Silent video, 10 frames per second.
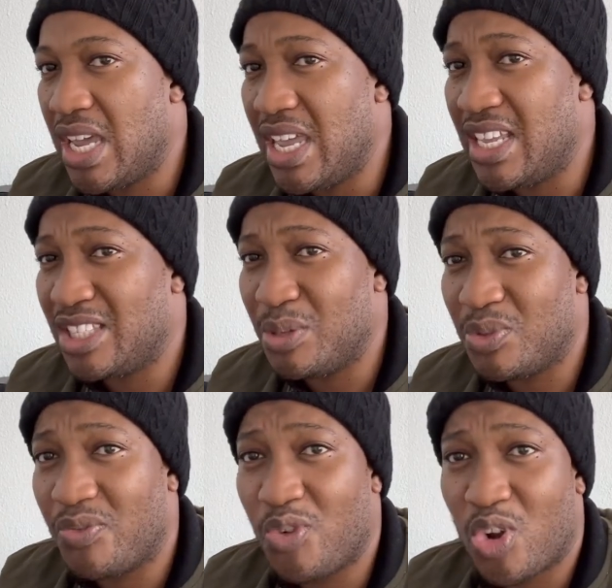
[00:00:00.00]
in terms
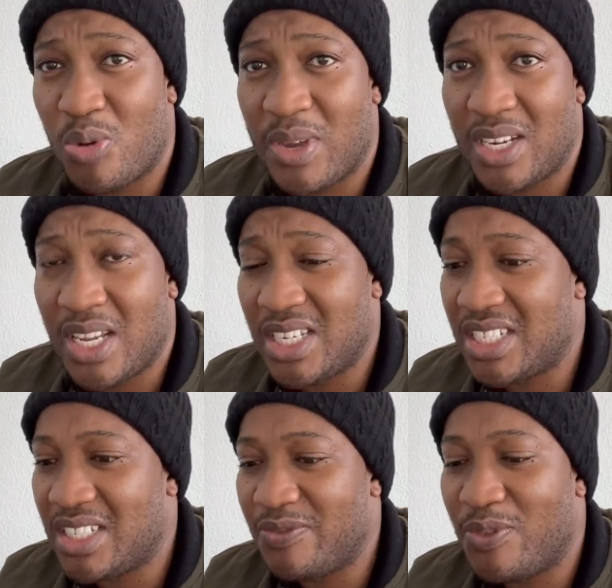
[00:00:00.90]
of
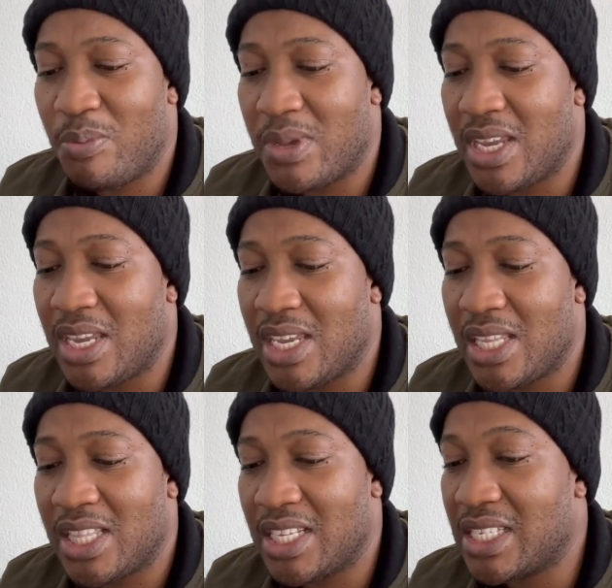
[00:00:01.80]
recommendation, for me,
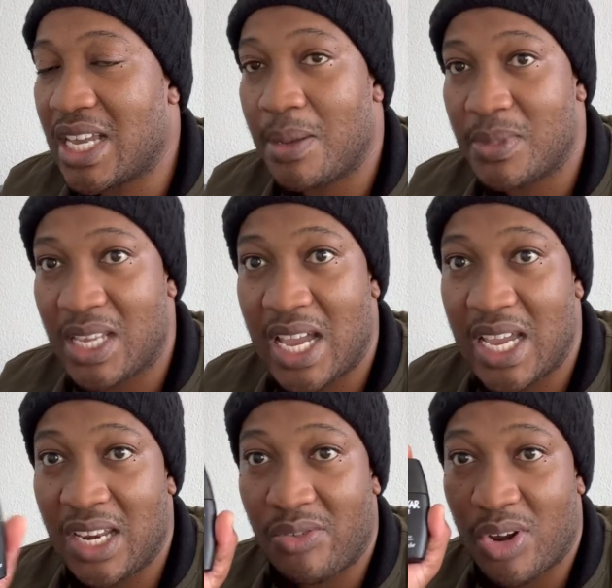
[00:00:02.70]
this comes
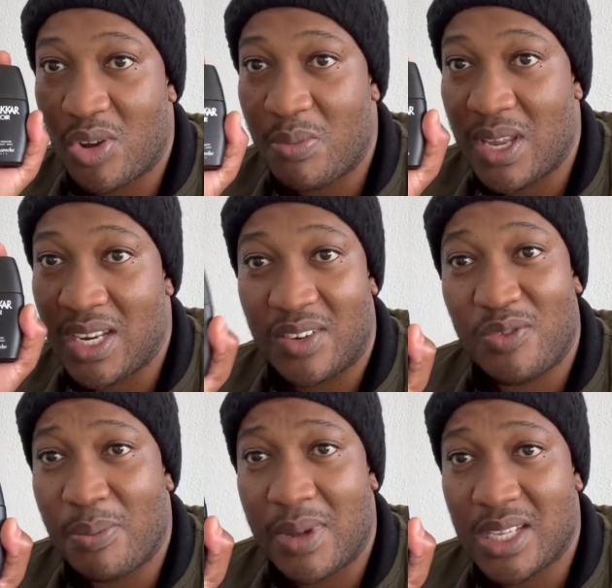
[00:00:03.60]
highly recommended
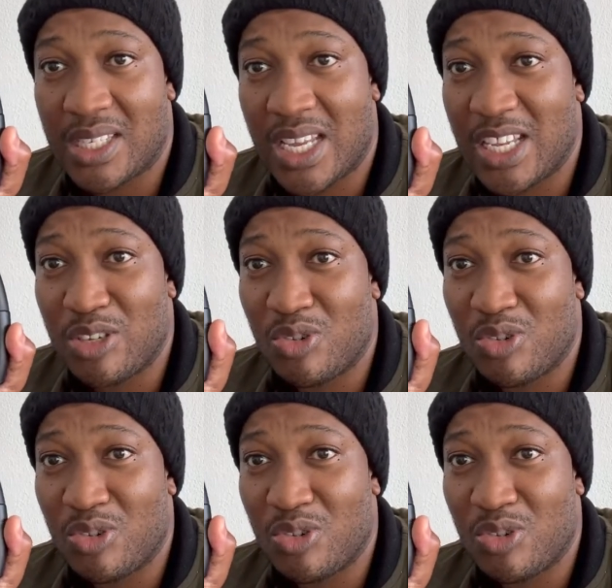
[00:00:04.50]
from my side.